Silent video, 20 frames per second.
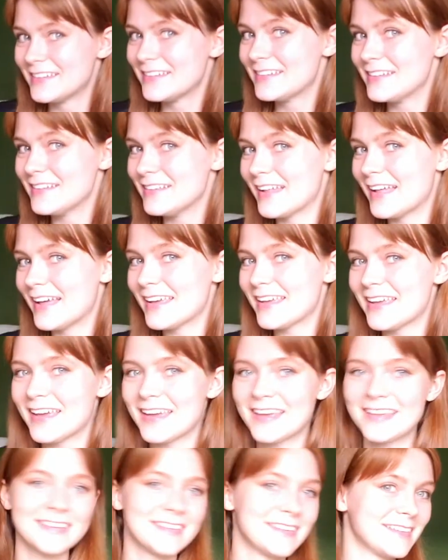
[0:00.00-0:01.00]
You like
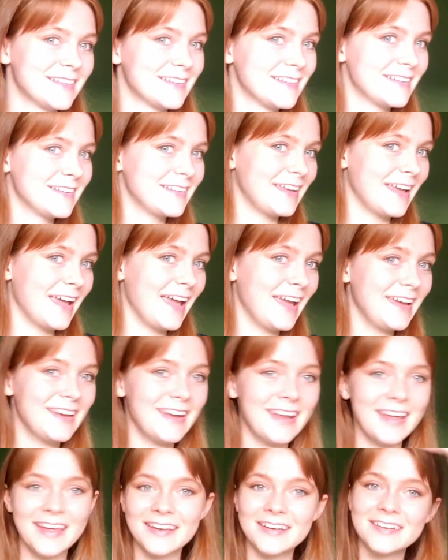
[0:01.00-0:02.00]
it? You hate
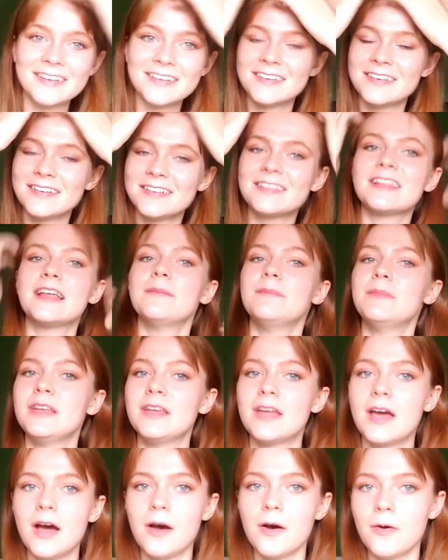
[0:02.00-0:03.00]
it? Let me
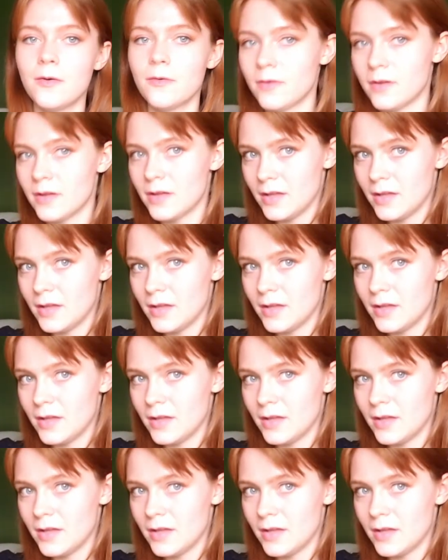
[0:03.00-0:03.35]
know.